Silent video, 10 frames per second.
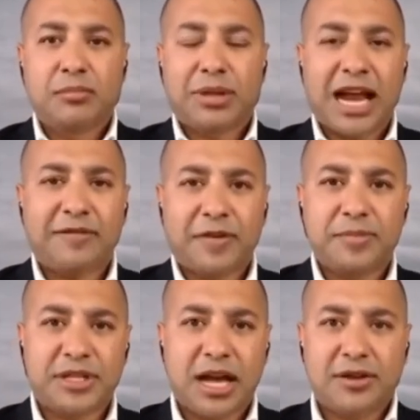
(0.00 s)

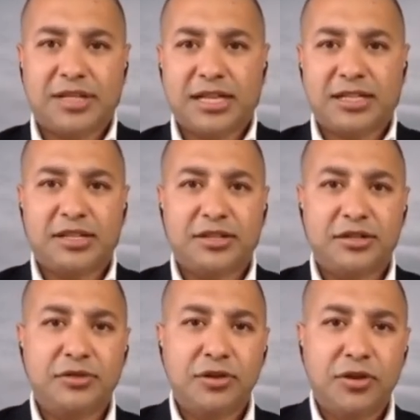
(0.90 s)
platforms nowadays is
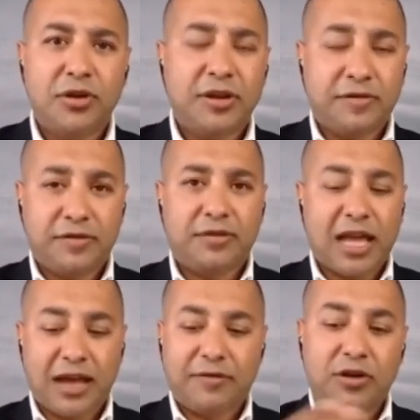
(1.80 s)
if
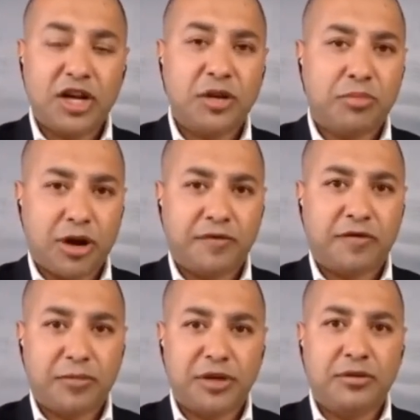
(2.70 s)
they have already brought
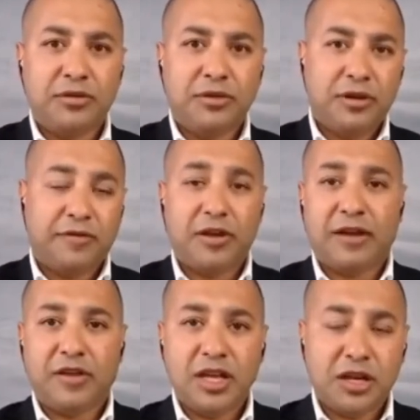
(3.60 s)
from you, if you
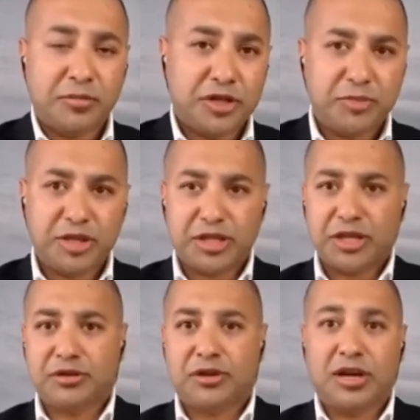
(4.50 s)
have an e-commerce
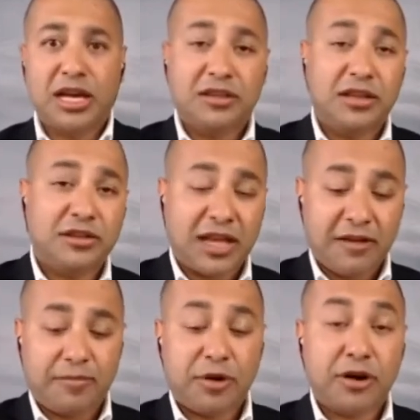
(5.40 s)
business or anything they
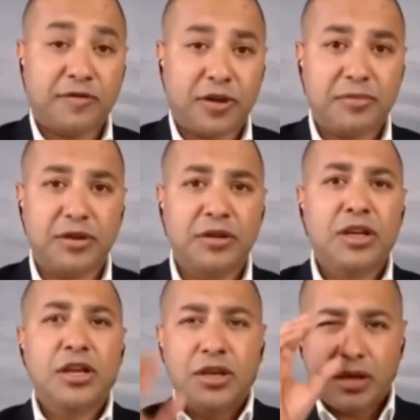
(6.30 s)
have brought from you,
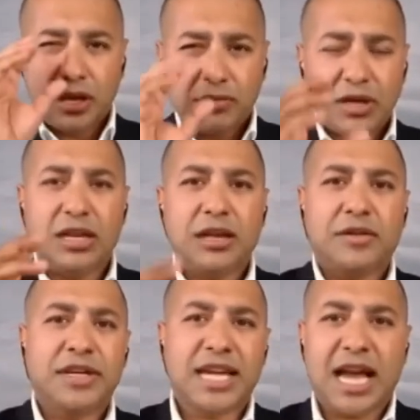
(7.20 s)
you can really
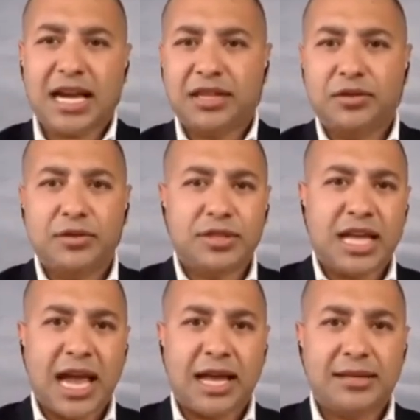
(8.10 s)
retarget those
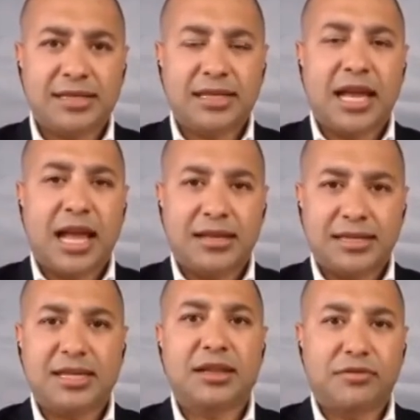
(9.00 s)
ads and
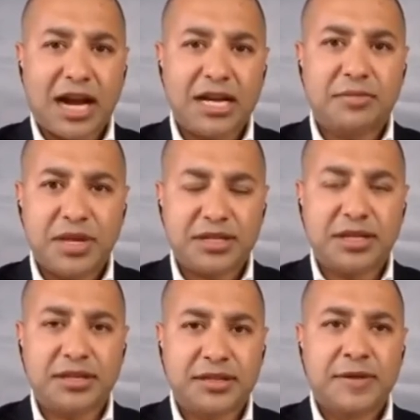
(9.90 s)
send the right
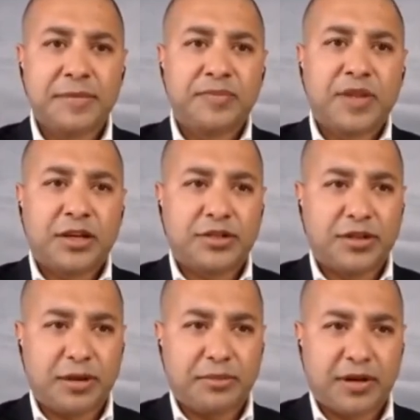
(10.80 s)
message
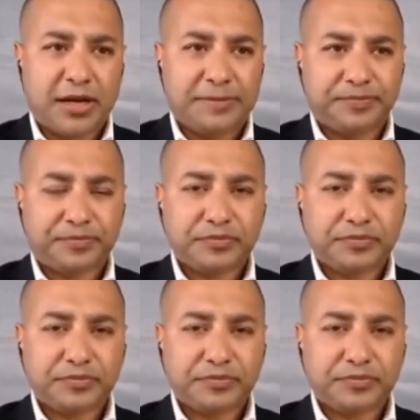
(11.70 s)
to them, right?